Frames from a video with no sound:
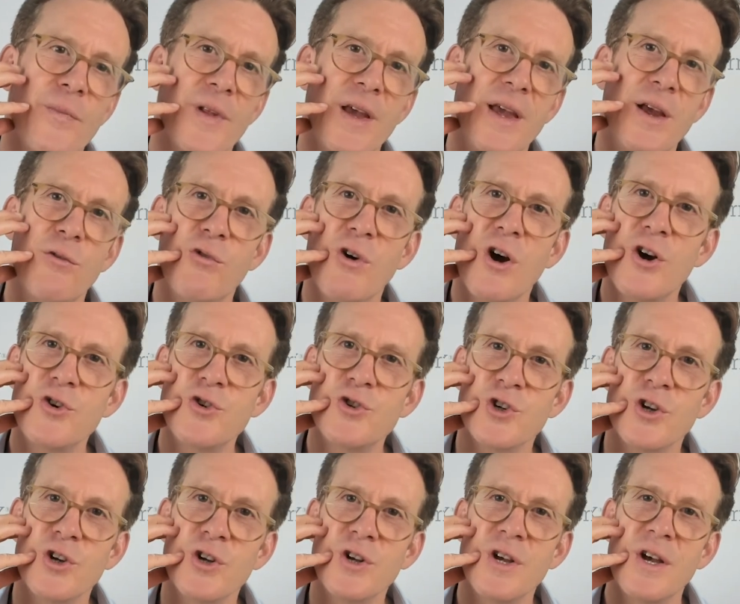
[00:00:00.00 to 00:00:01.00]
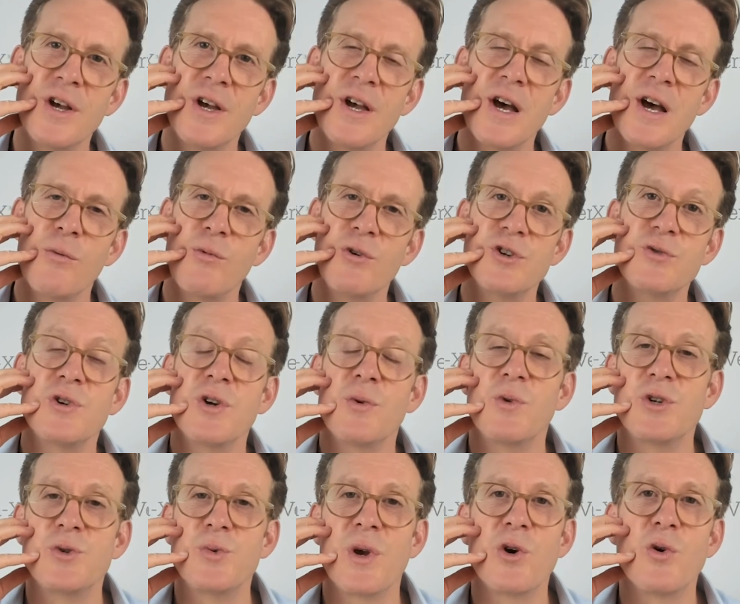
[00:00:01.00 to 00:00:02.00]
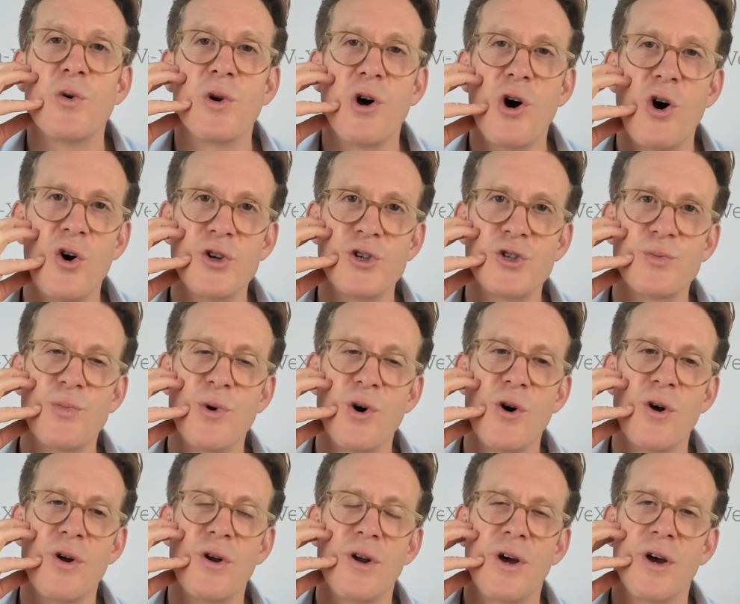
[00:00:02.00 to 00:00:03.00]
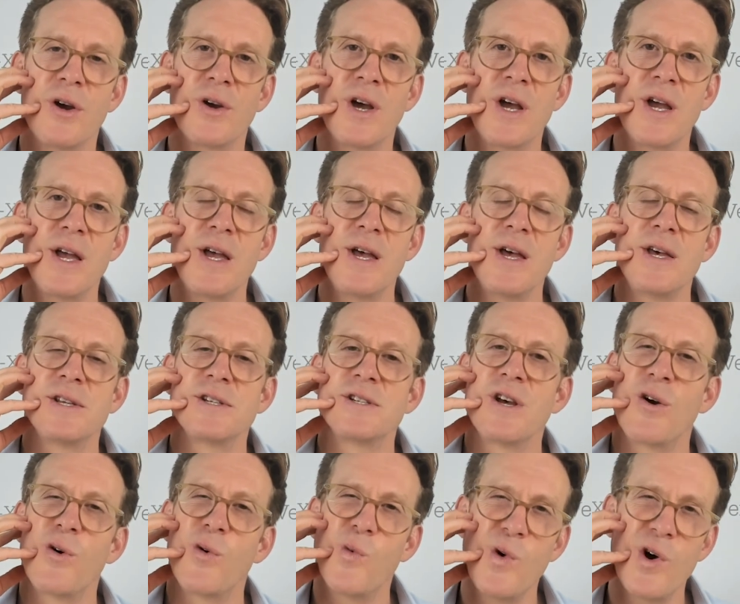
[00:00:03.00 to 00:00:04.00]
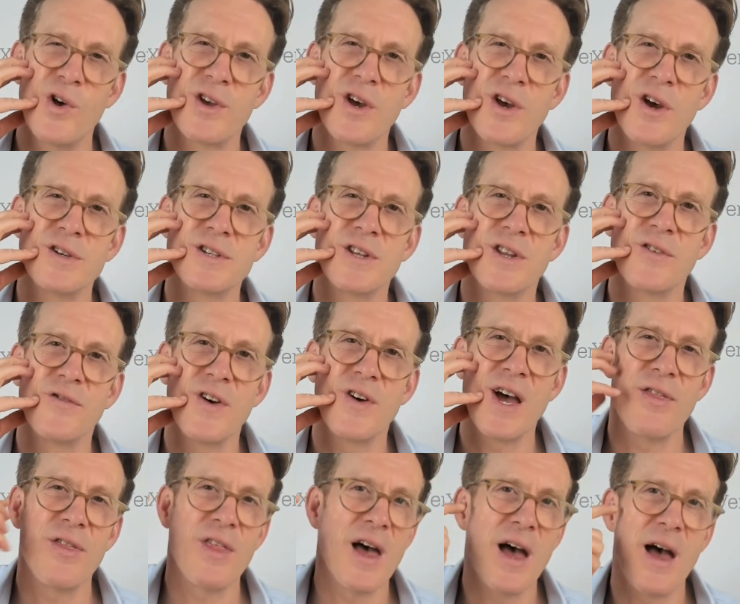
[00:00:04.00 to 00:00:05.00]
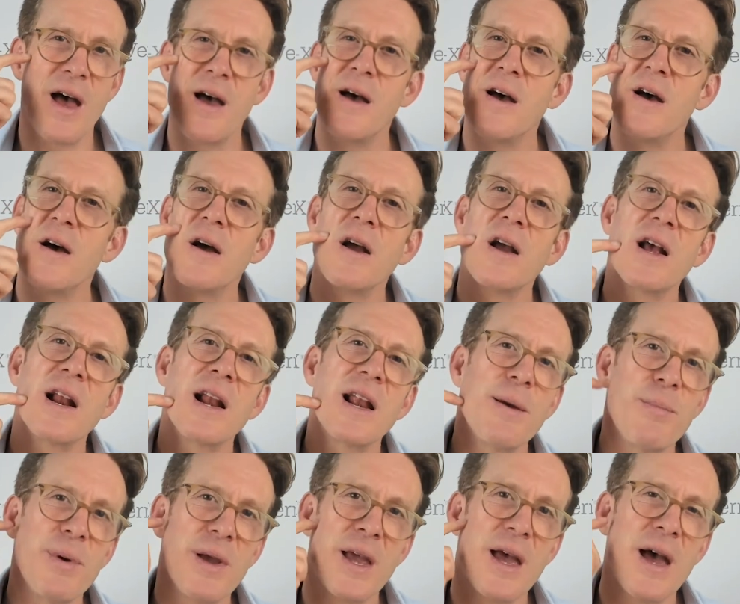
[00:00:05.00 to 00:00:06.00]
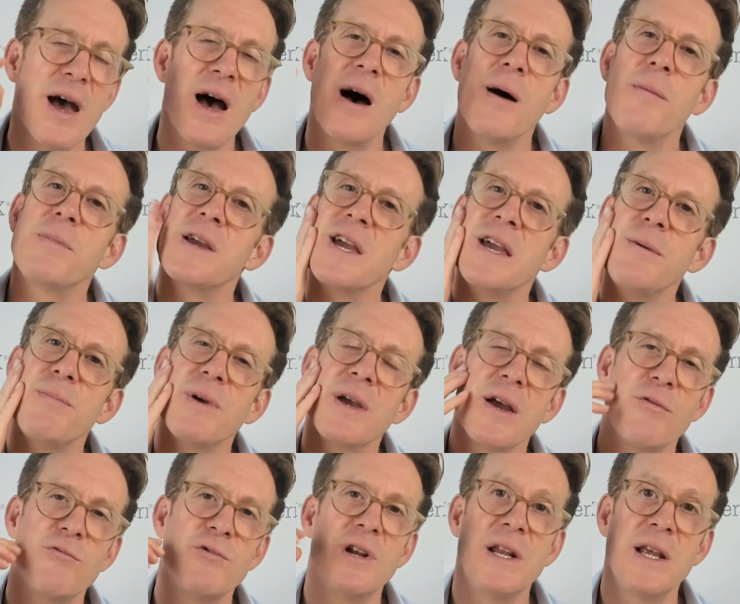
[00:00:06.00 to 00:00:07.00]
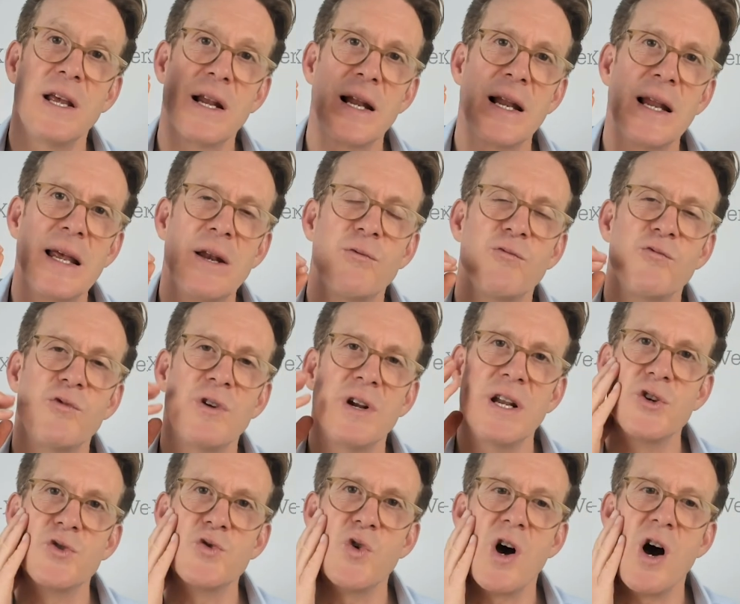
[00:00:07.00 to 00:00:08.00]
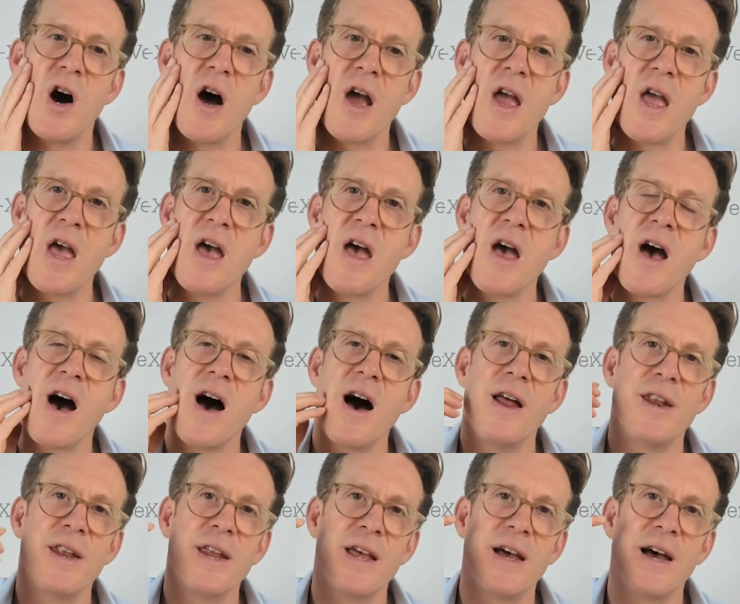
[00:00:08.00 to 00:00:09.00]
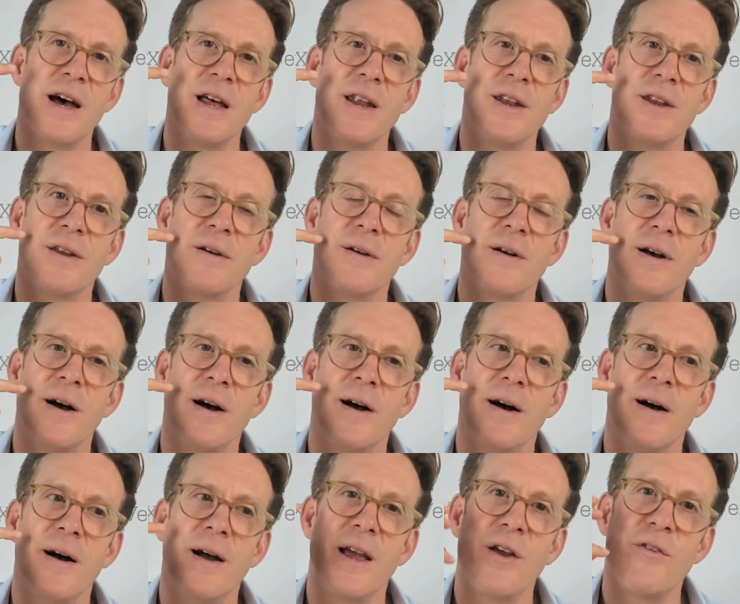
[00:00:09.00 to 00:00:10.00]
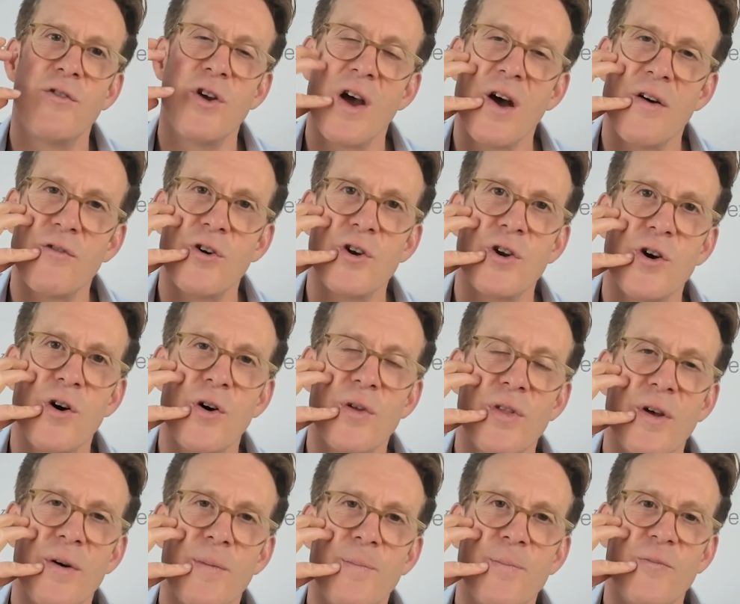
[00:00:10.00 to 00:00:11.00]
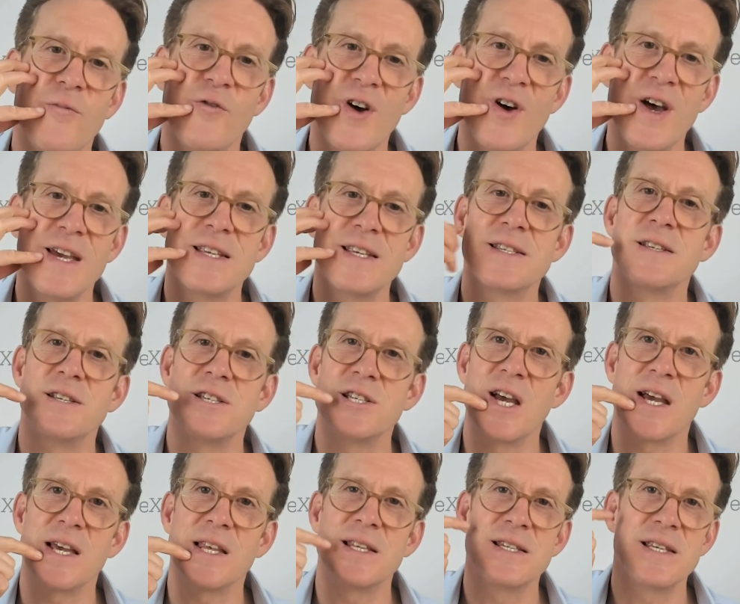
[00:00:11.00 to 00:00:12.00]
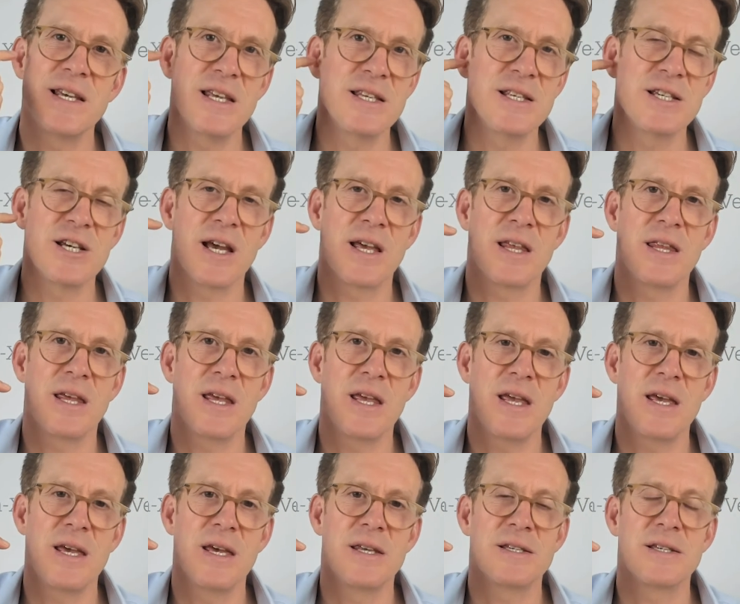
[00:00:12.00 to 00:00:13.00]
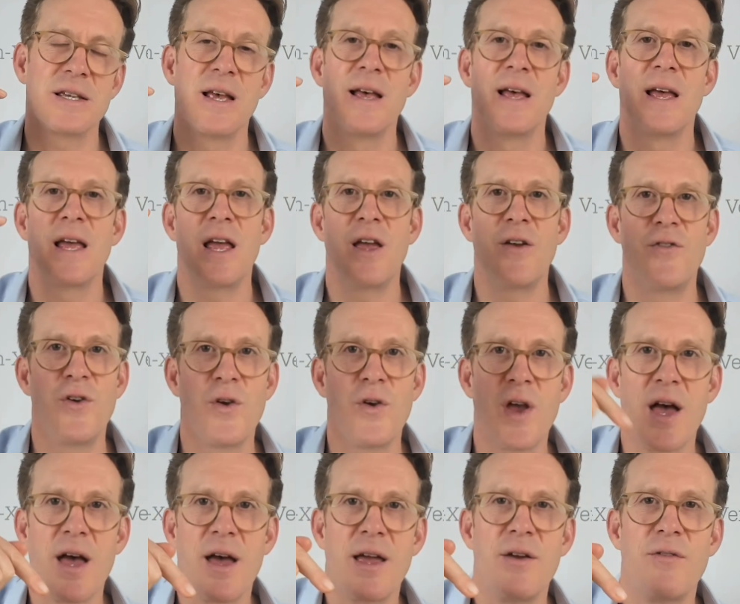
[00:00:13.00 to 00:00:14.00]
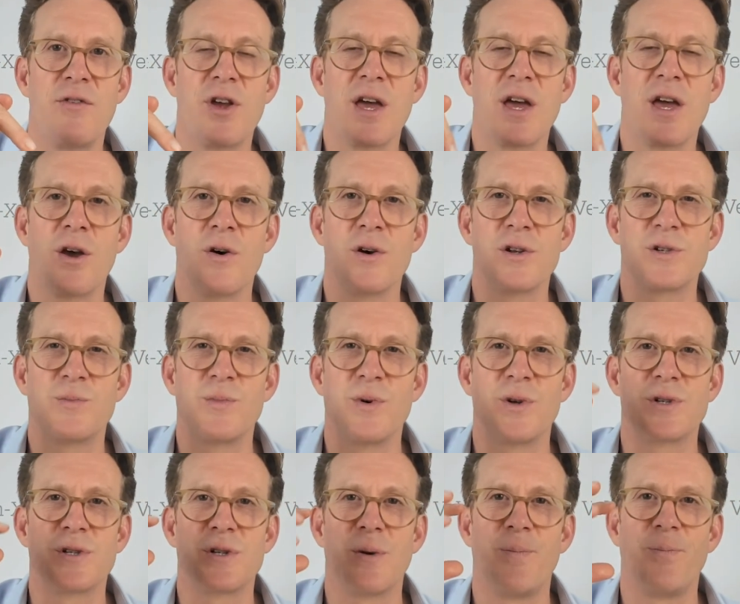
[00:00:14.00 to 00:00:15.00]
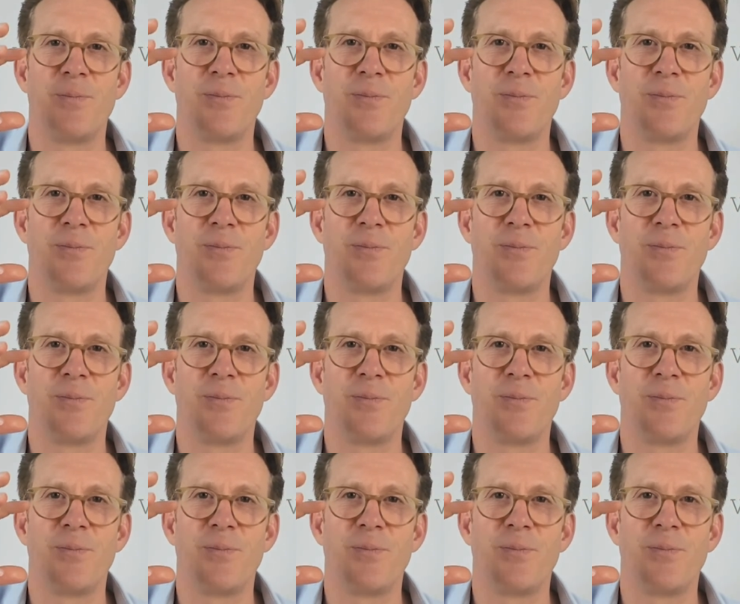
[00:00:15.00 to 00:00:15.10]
erosion, which we call a hot spot. Okay, so worth going to the vet there, clipping it up, keeping it really clean, really dry, and if you have got it on the face, check the teeth, check the ears. If you're getting hot spots